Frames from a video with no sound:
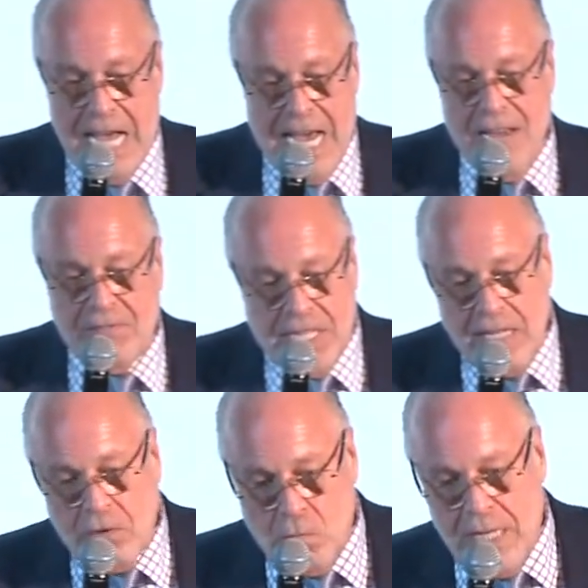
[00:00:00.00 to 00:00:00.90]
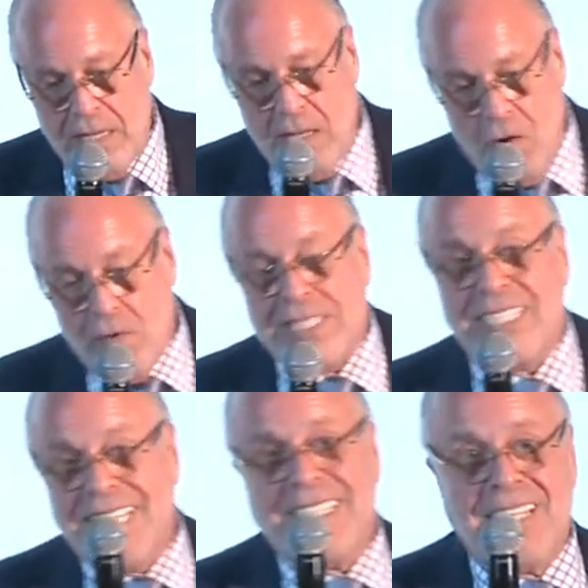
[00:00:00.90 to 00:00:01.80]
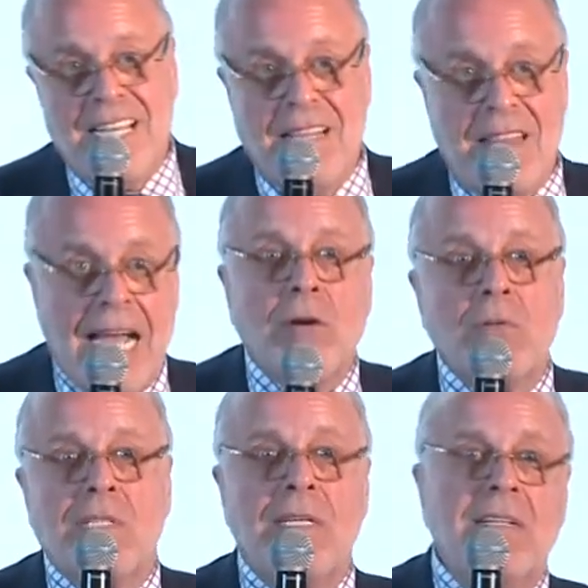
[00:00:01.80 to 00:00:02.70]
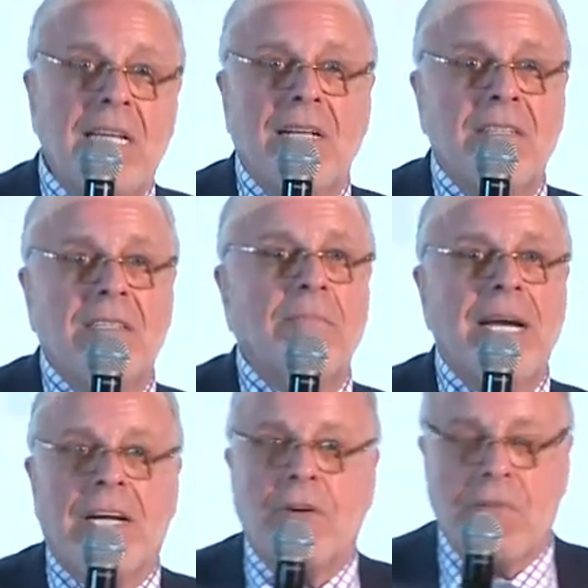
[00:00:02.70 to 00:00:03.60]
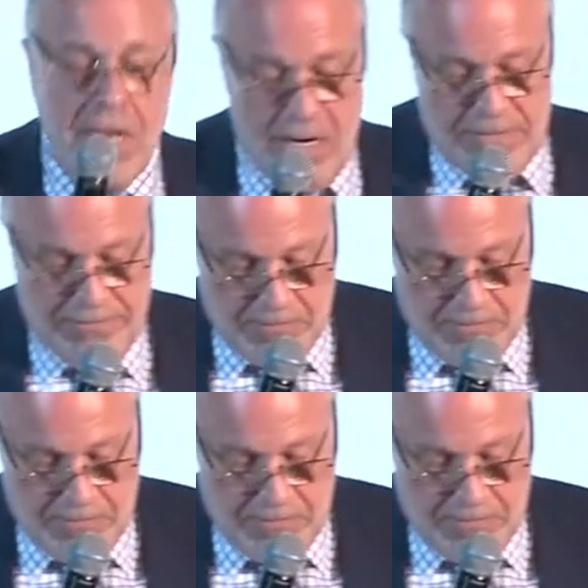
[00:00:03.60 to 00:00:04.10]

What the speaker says: I have dealt with over 16,000 dealers in my career.